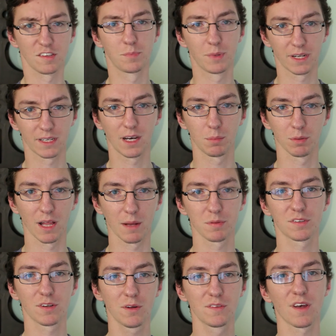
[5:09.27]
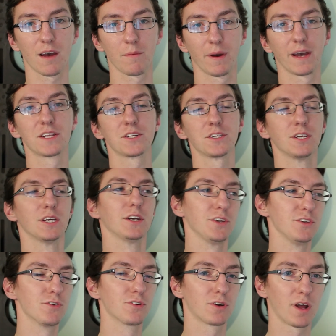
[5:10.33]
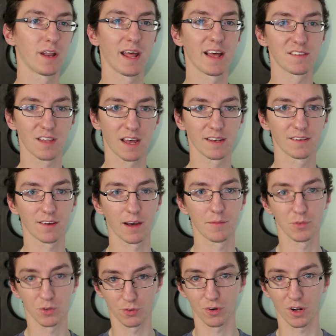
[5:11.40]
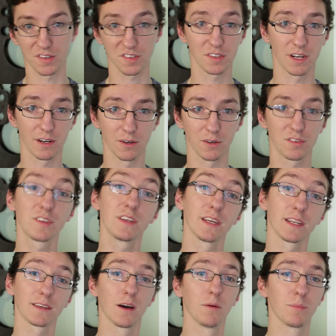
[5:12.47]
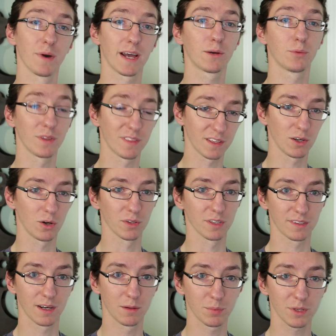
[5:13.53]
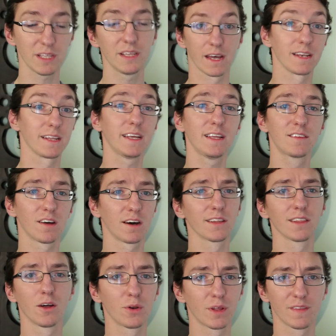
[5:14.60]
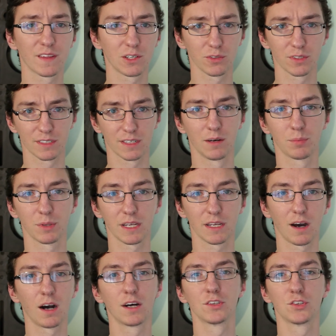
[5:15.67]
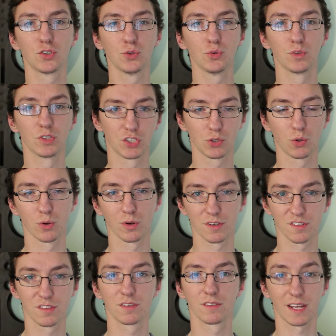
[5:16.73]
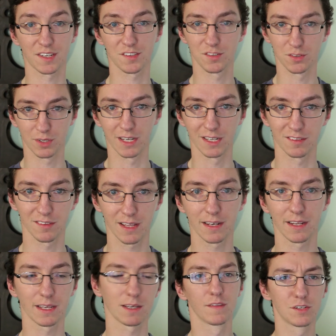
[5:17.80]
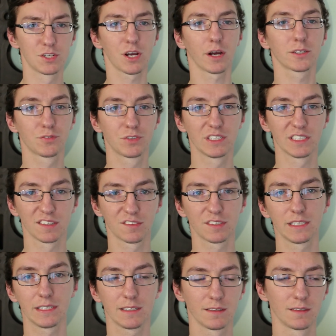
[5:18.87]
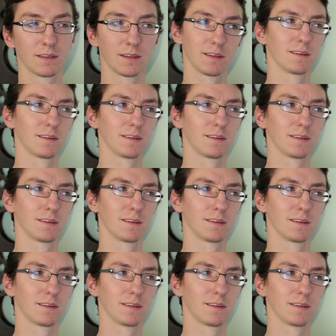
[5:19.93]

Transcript: it's been a couple episodes, I imagine Euron has had time to cross the Narrow Sea and come back with the Golden Company, and he's unloading the Golden Company onto the shores next to King's Landing. The geography of the scene,